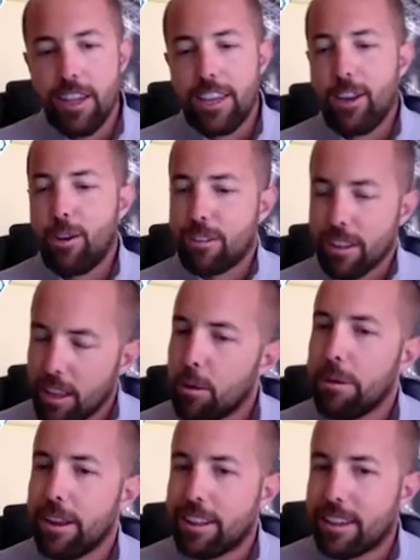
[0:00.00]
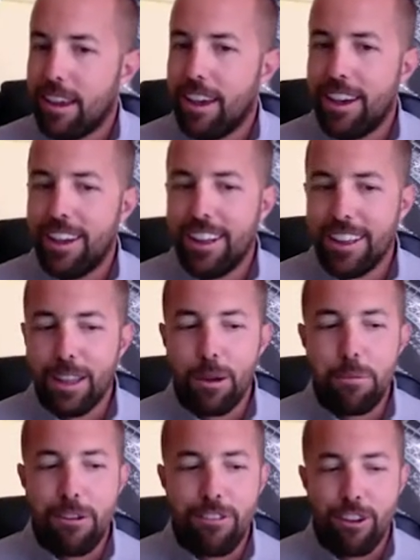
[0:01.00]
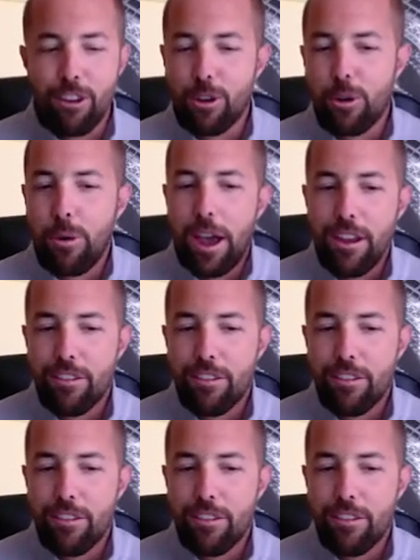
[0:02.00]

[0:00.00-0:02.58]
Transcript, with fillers: you know, it's a little bit uh, a little bit further away